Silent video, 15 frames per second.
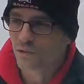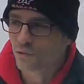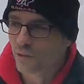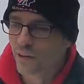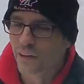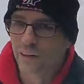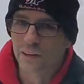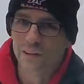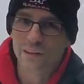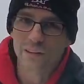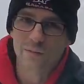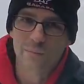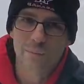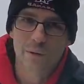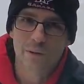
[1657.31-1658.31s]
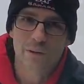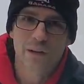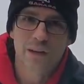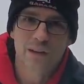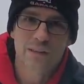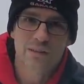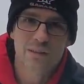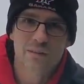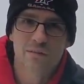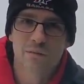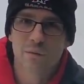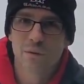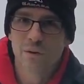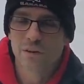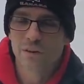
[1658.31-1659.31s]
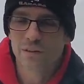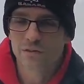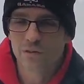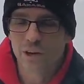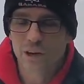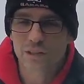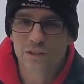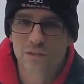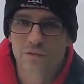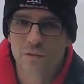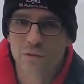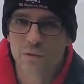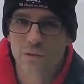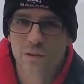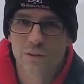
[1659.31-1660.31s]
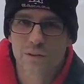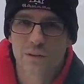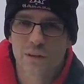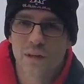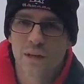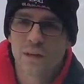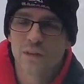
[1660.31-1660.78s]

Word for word: to drink and leave beer cans everywhere and trash your forest.